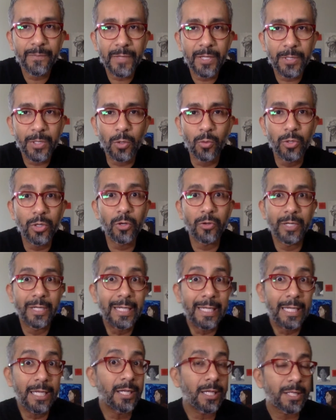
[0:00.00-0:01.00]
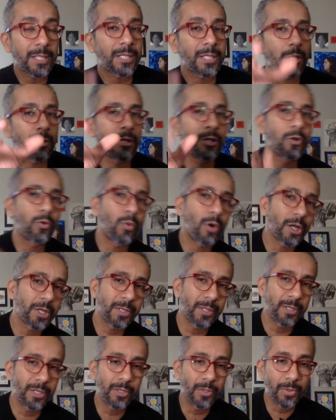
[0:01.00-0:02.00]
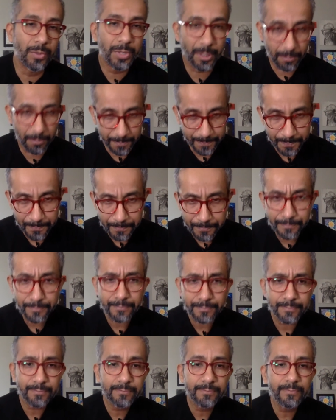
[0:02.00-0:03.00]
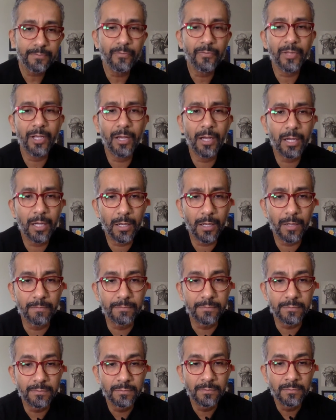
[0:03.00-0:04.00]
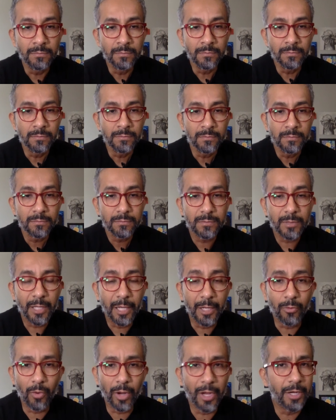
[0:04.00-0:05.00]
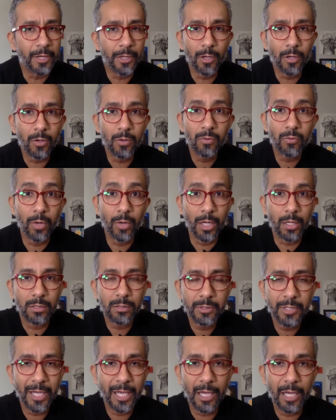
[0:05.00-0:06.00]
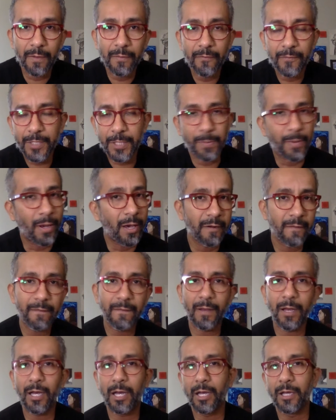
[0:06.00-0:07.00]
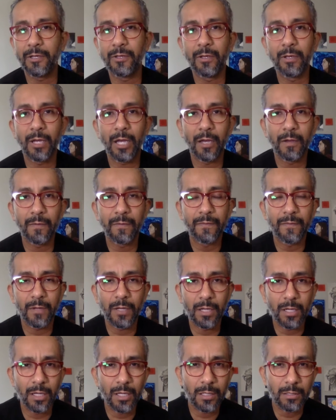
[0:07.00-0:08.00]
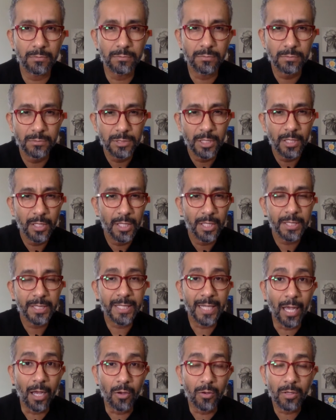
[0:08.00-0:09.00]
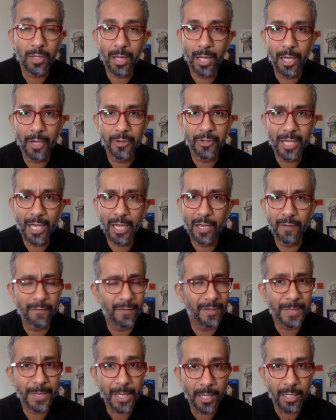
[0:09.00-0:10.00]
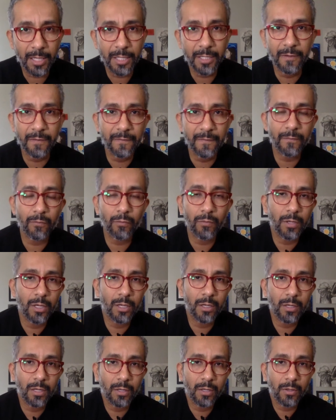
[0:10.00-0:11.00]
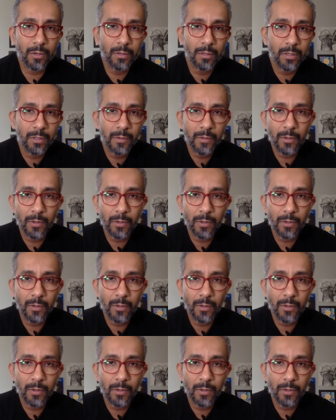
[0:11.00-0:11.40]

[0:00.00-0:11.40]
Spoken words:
So we don't need necessarily to watch the news. And radio, well, you have Spotify, you have SoundCloud, you have a ton of